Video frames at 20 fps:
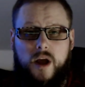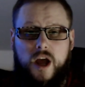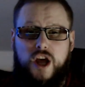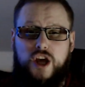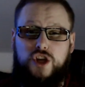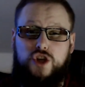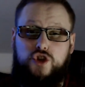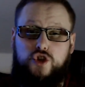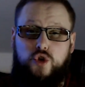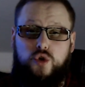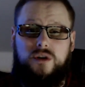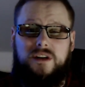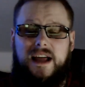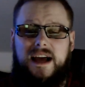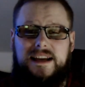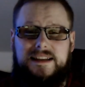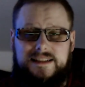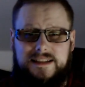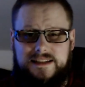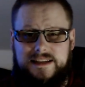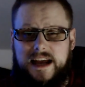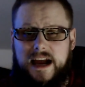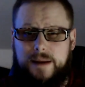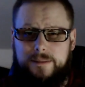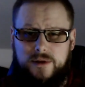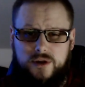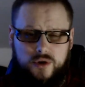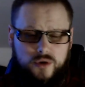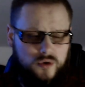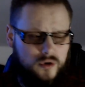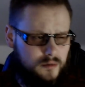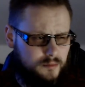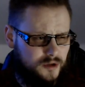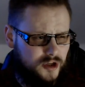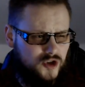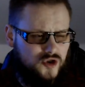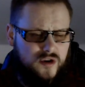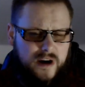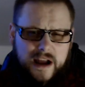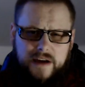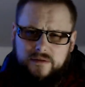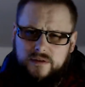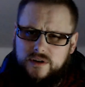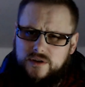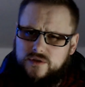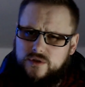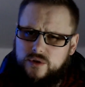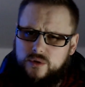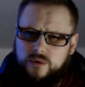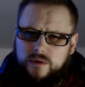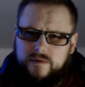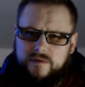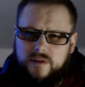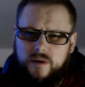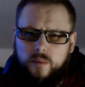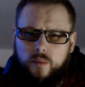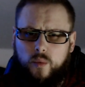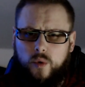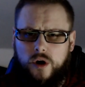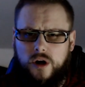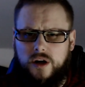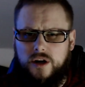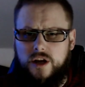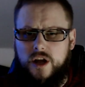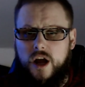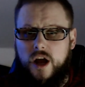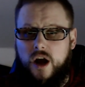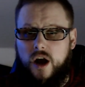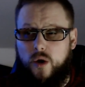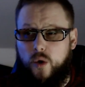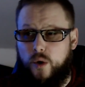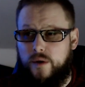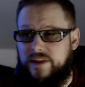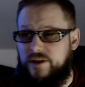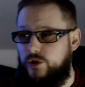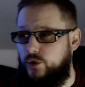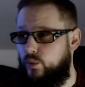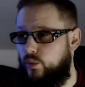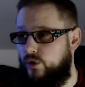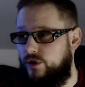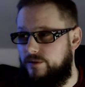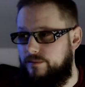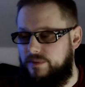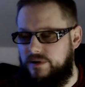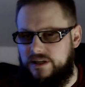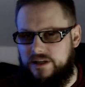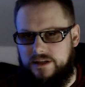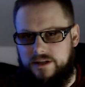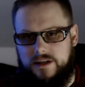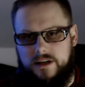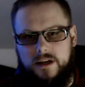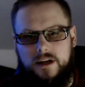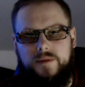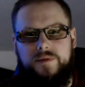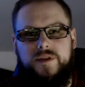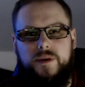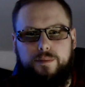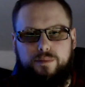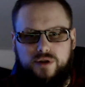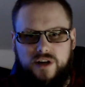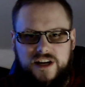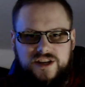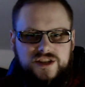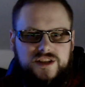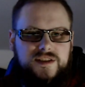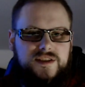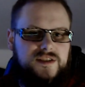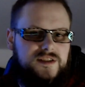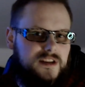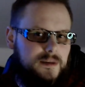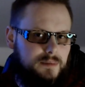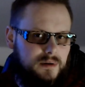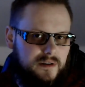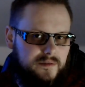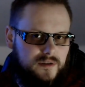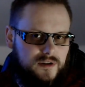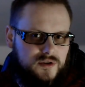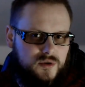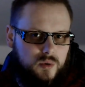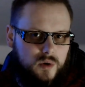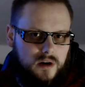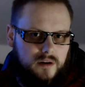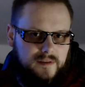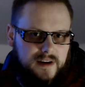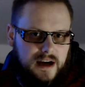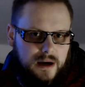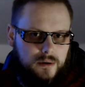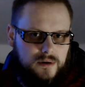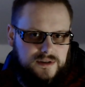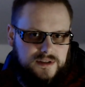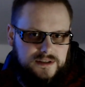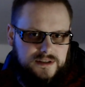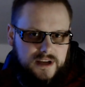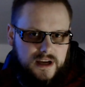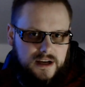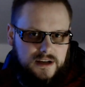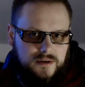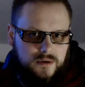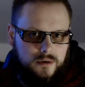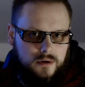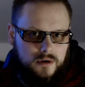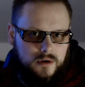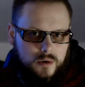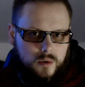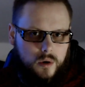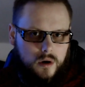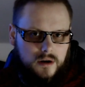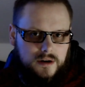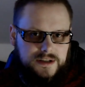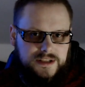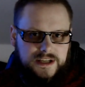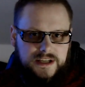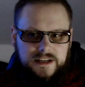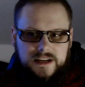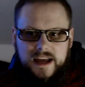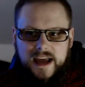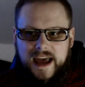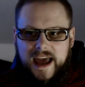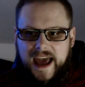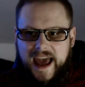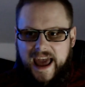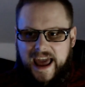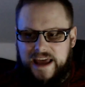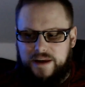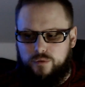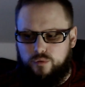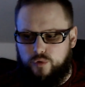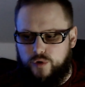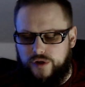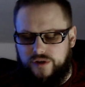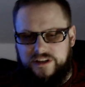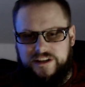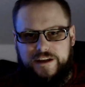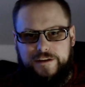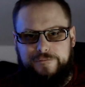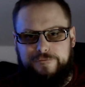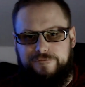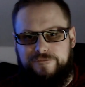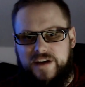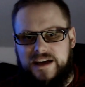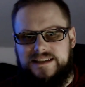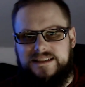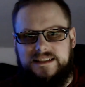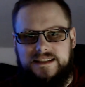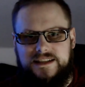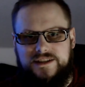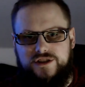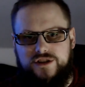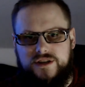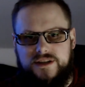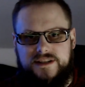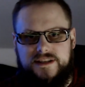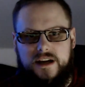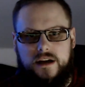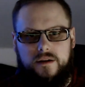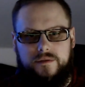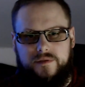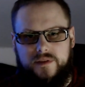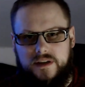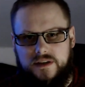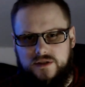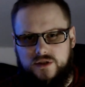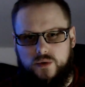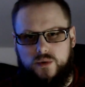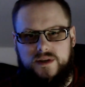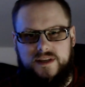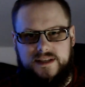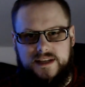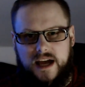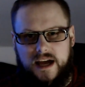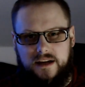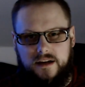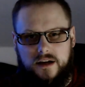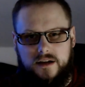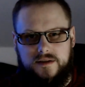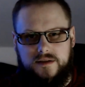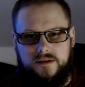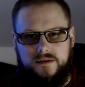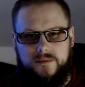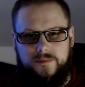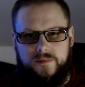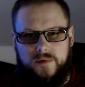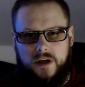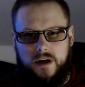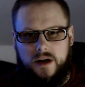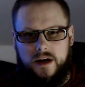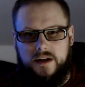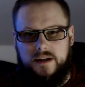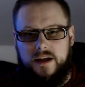Utilize the time that you're normally traveling to and from work, or that you would be depression sleeping for 12 hours a day during the quarantine, and really invest in yourself into a side hustle. All right.